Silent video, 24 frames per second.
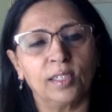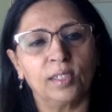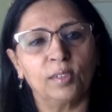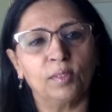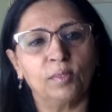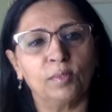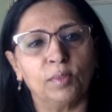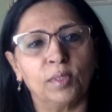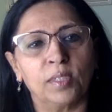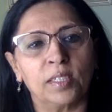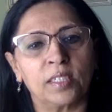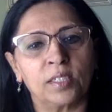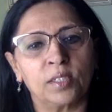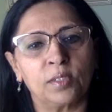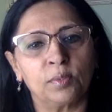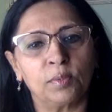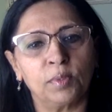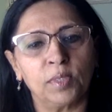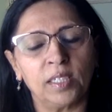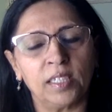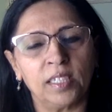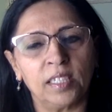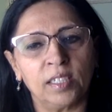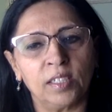what
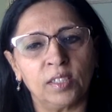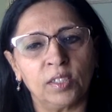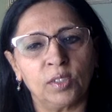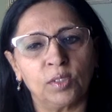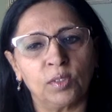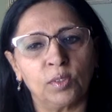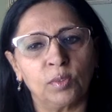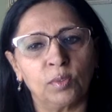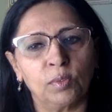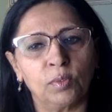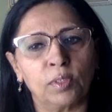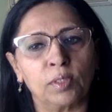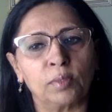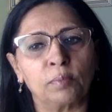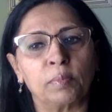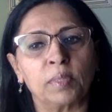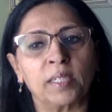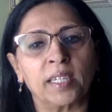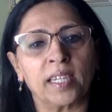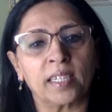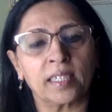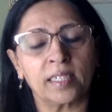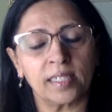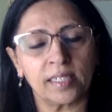we were
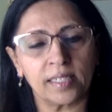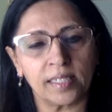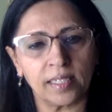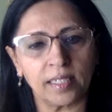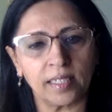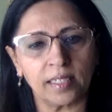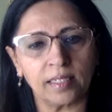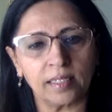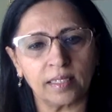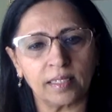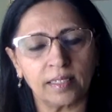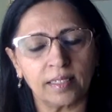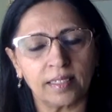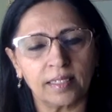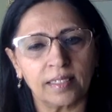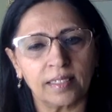practicing.